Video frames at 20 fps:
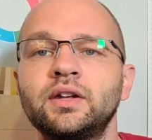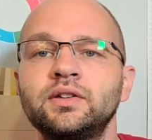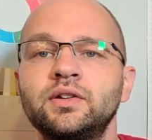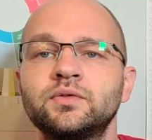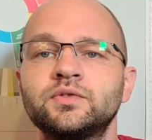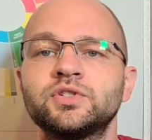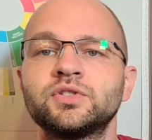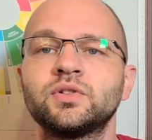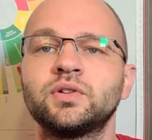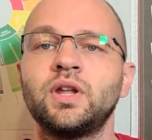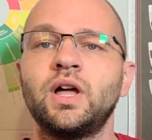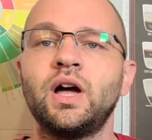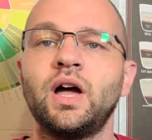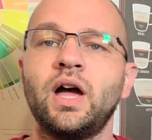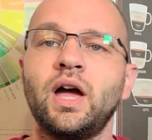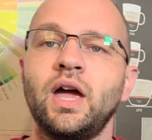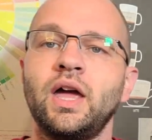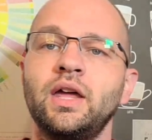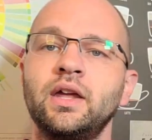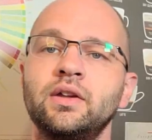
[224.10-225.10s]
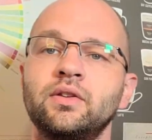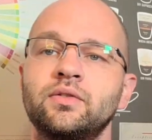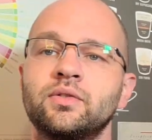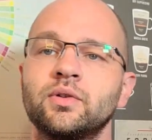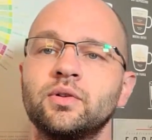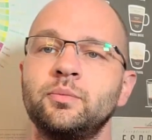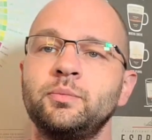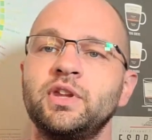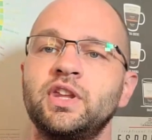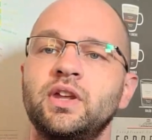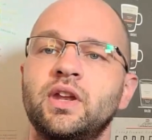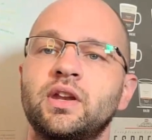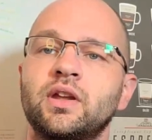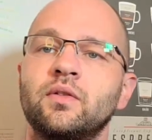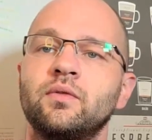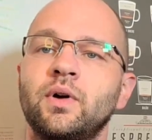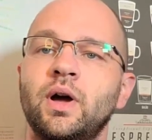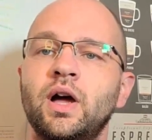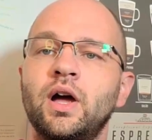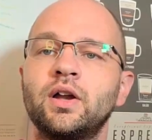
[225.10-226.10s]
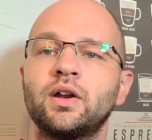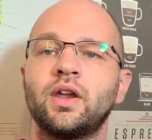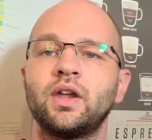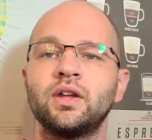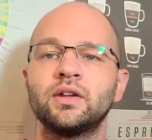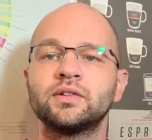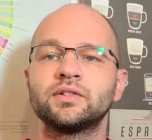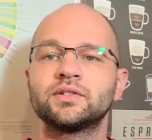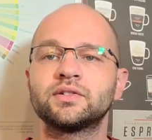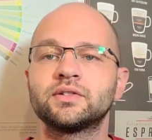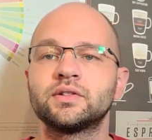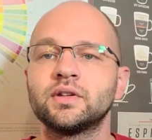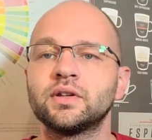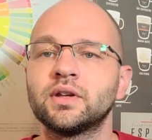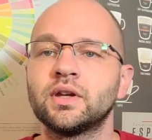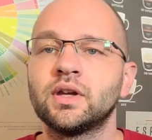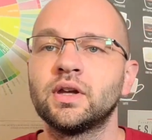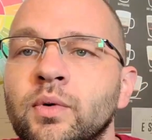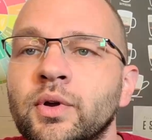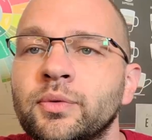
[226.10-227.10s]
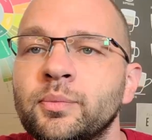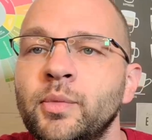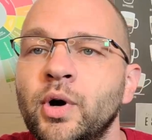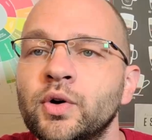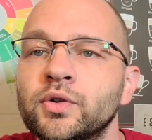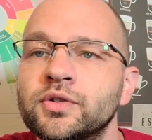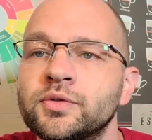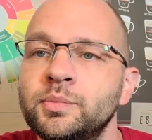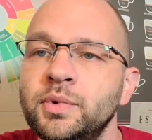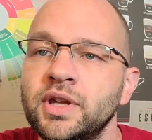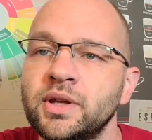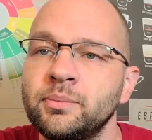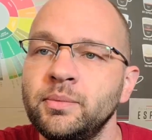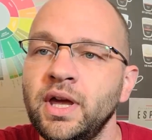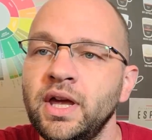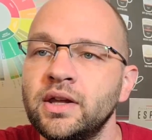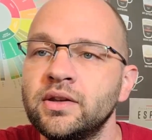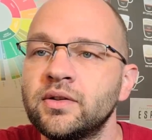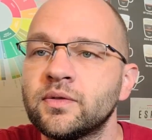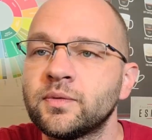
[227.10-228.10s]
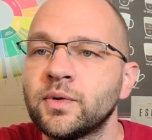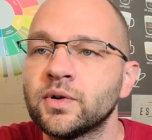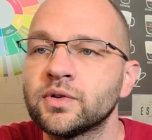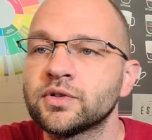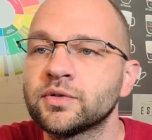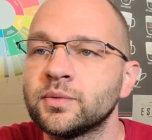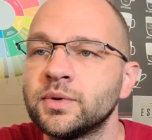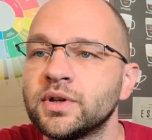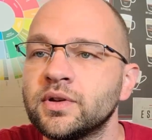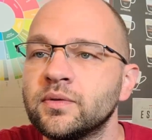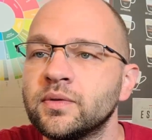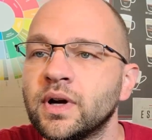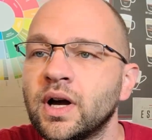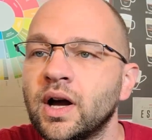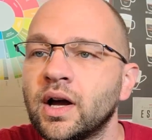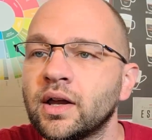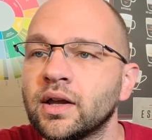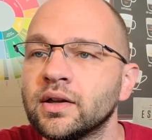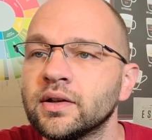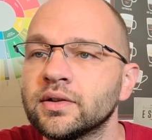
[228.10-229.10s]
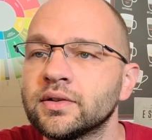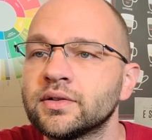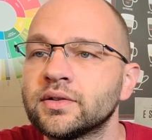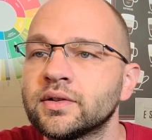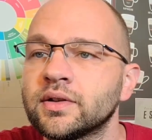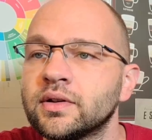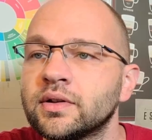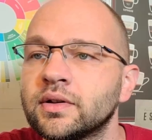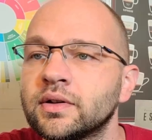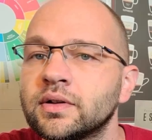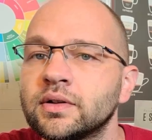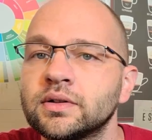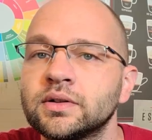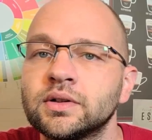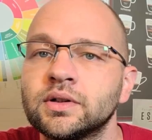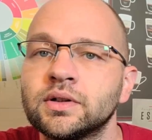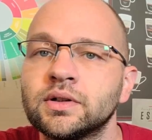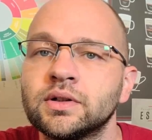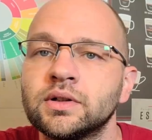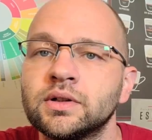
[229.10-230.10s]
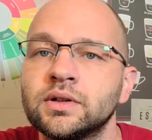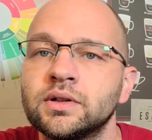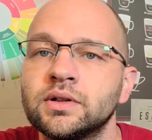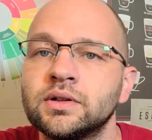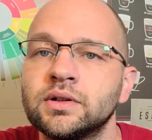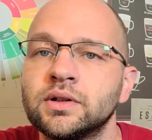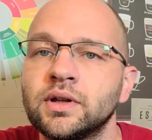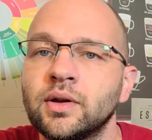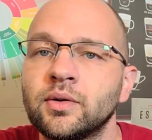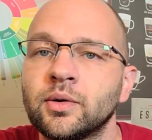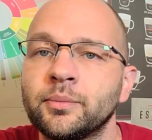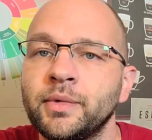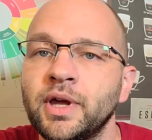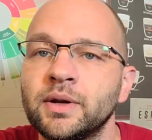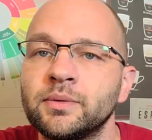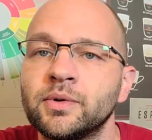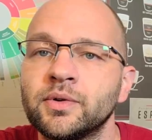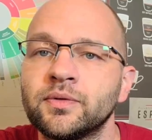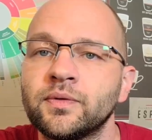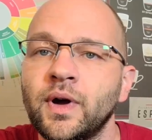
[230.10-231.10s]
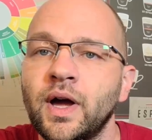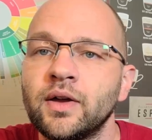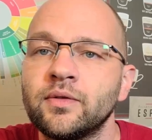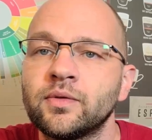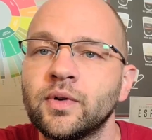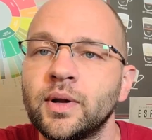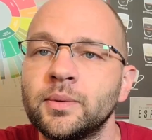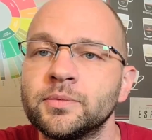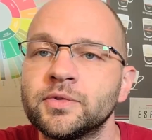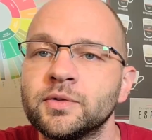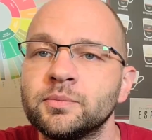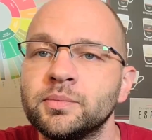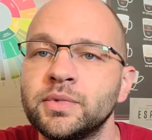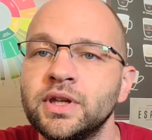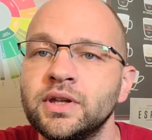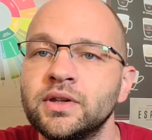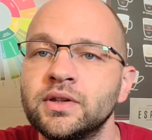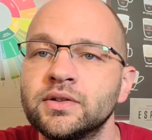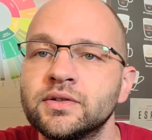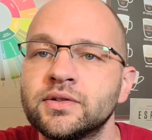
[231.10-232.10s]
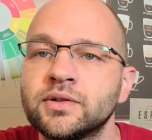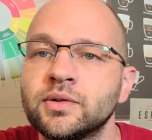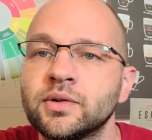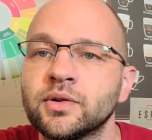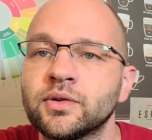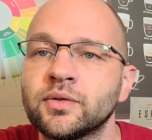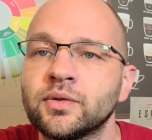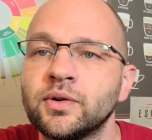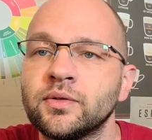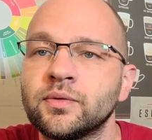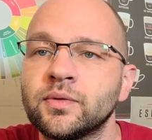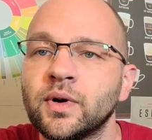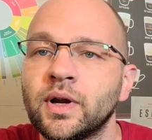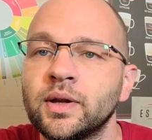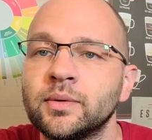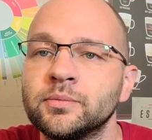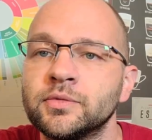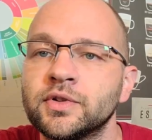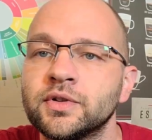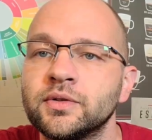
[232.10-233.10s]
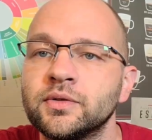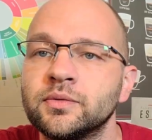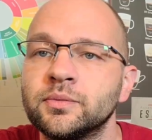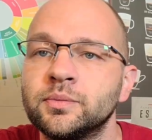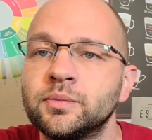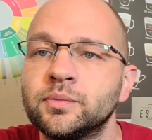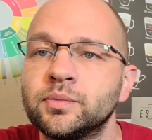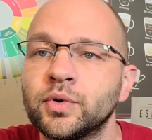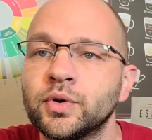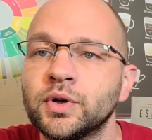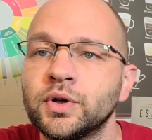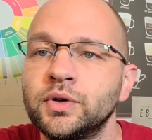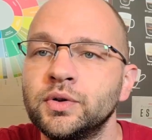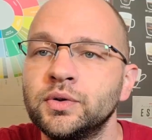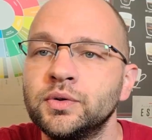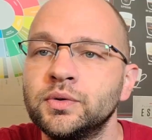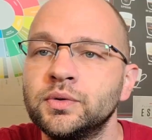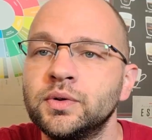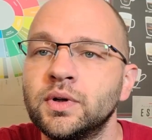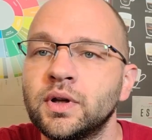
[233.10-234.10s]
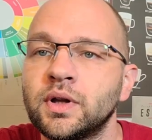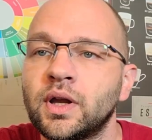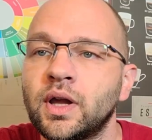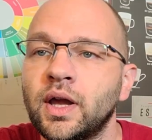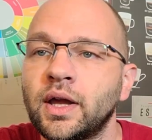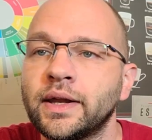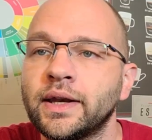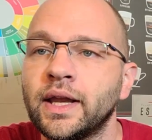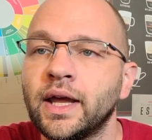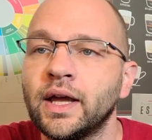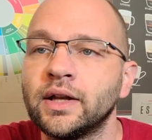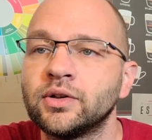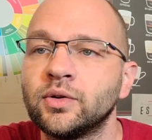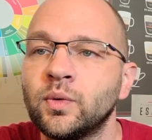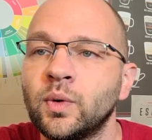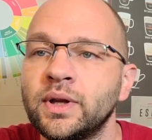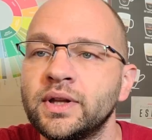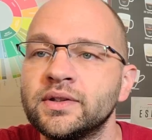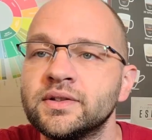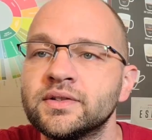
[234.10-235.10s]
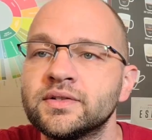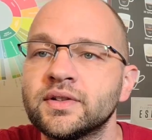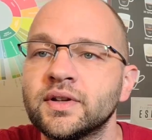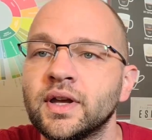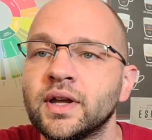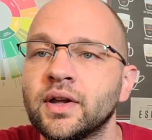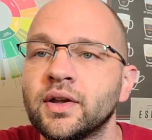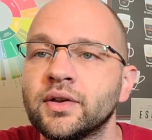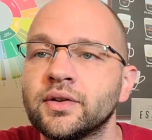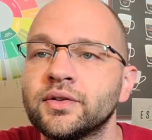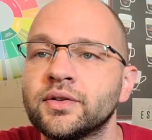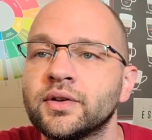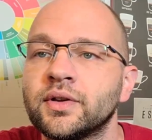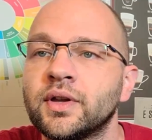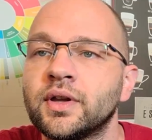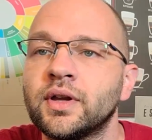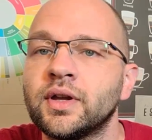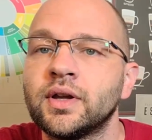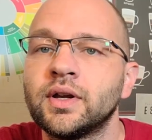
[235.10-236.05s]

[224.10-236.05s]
end of July through the beginning of August with most being made the first week of August. They were made with five frames of bees, two or three frames of brood, and had queen cells.